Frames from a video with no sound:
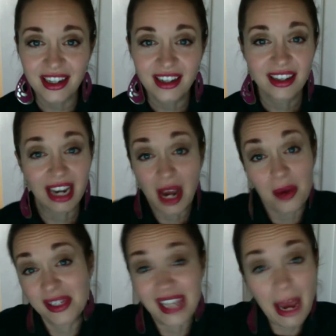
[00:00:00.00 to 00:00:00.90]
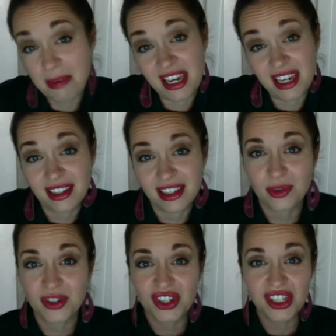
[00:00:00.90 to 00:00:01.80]
Like, I was happy. It
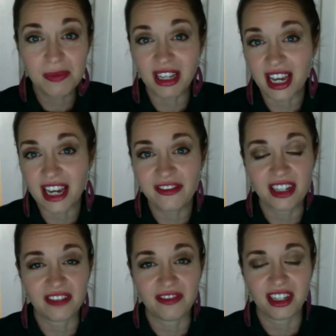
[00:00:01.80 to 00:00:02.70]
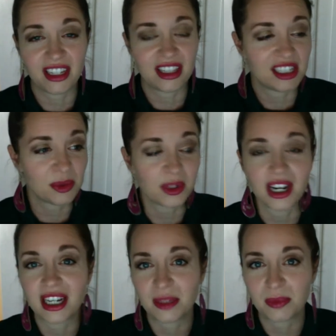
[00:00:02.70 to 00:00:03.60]
was just my life, and I felt like that's where
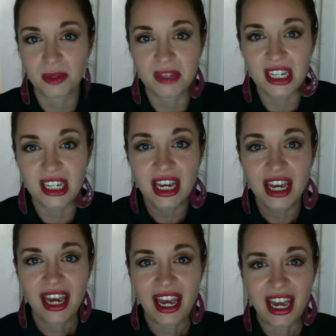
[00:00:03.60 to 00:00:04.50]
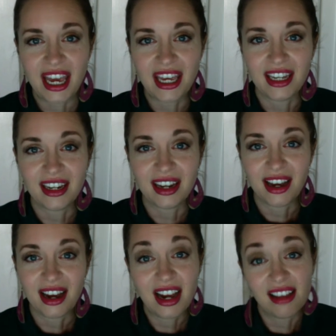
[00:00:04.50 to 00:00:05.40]
God had put me. And
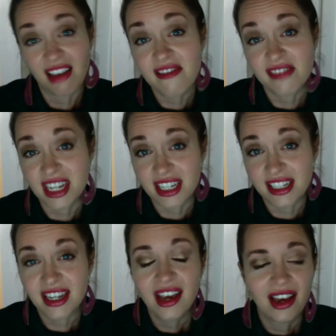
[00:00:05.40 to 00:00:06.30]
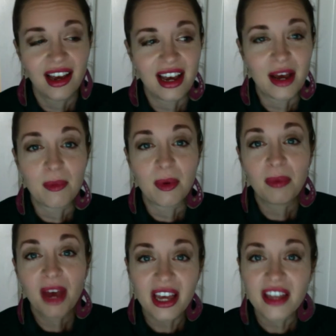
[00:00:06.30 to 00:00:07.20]
I loved it.
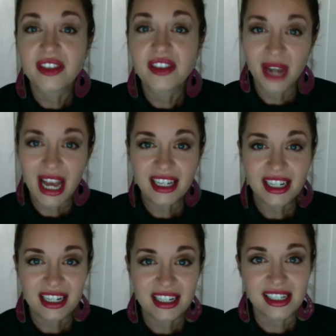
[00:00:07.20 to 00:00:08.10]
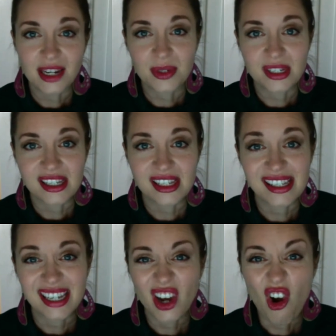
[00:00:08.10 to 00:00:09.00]
But the reality is I was
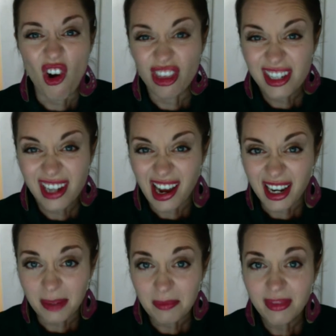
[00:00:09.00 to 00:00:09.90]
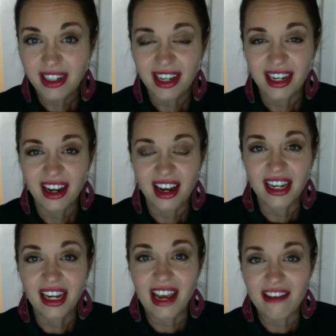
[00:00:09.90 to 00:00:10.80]
sick all the time. I got
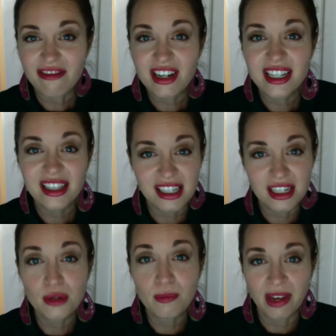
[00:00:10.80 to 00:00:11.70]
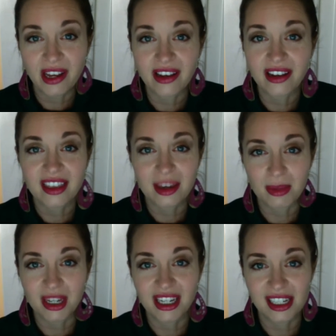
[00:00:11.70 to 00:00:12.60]
every little bug that my
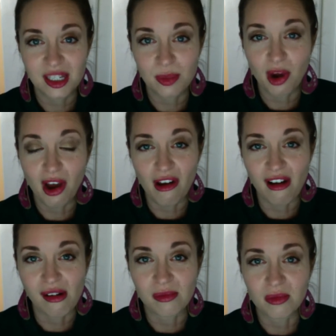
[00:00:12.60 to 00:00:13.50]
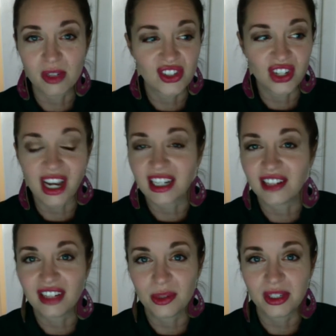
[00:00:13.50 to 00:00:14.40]
kids brought home, which kind of
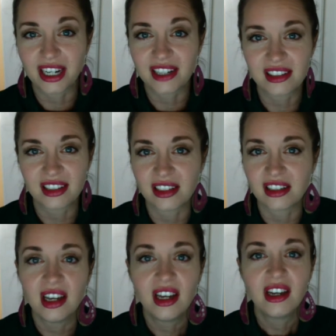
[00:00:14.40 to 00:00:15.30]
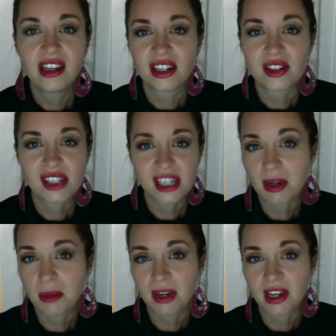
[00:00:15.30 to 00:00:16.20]
equaled out to, you know,
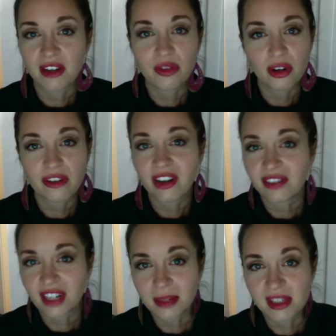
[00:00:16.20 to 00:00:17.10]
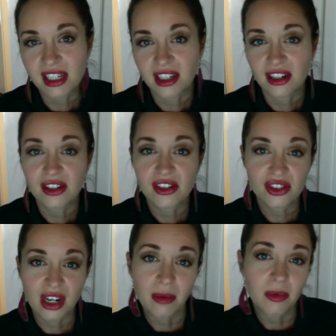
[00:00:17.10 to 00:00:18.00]
stomach bug 4 or 5 times a year,
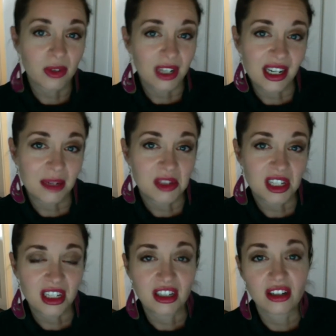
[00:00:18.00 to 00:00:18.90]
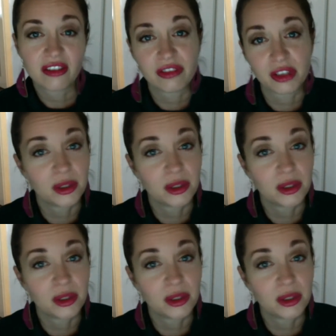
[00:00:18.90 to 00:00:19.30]
strep 3 times a year, flu at